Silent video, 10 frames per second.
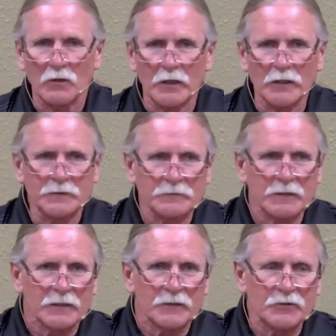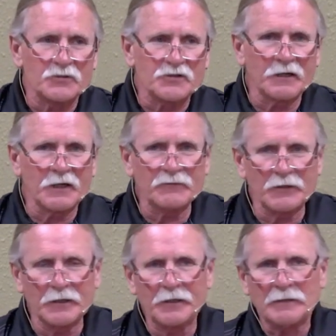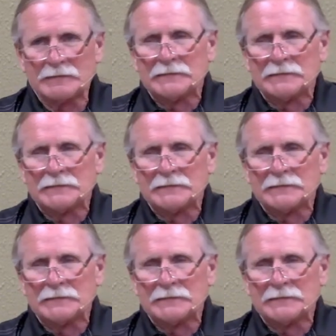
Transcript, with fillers: I used to have a